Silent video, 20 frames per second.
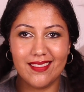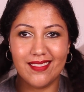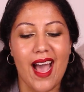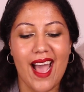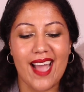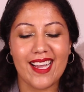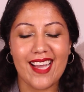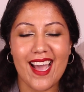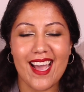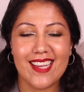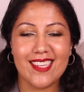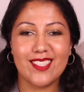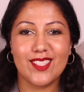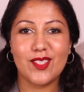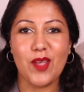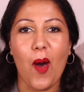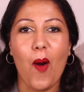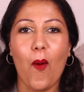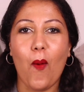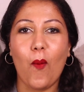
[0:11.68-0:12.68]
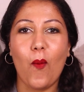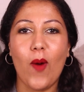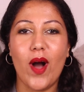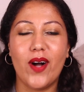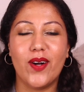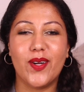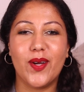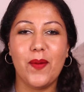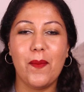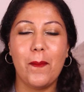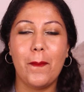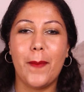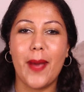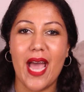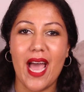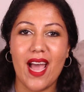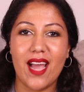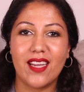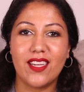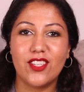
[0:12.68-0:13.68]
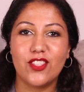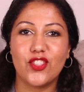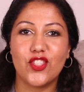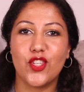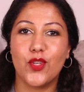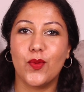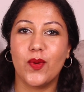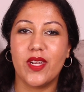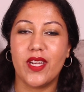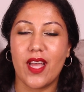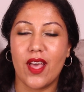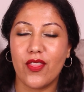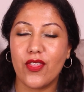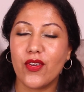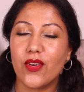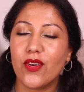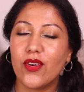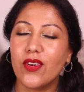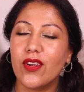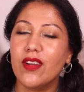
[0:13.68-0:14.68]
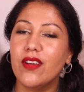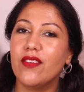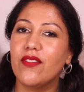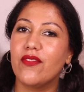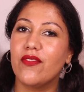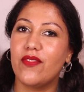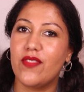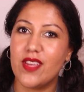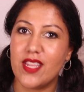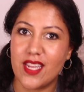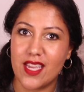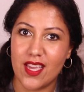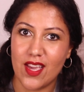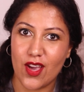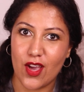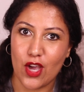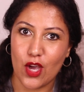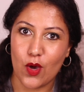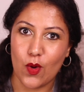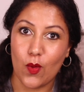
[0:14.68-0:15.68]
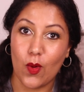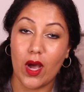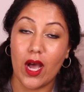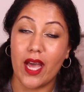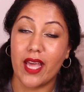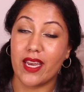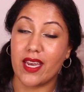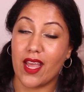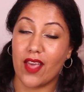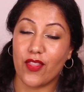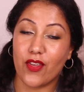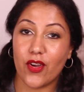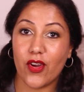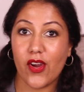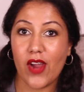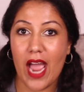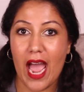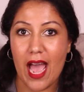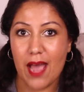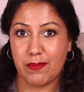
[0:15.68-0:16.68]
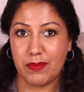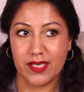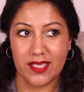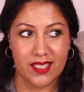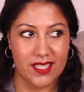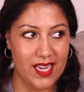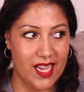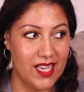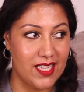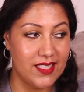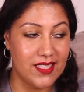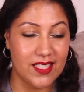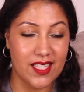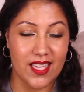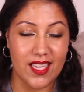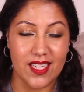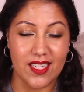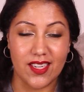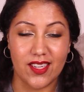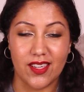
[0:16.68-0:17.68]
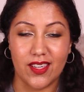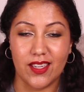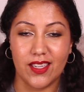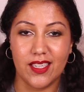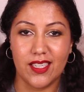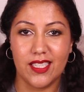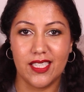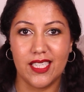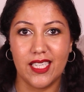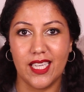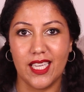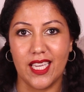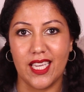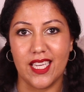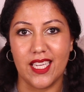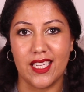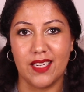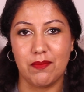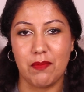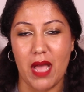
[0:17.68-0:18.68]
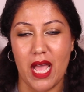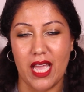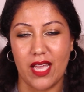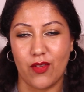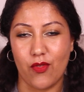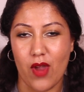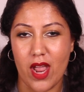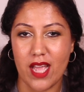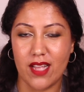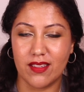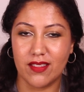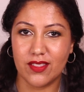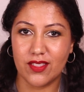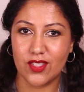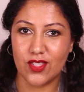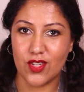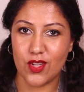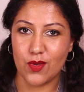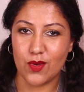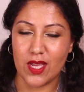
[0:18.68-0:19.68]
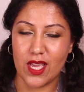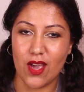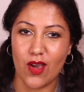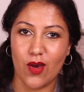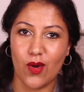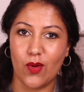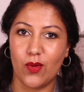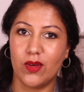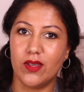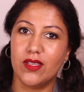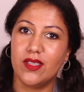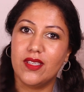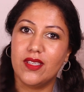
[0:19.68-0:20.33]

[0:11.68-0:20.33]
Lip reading: Hi guys, welcome back to another video, another happenstance here in my grand studio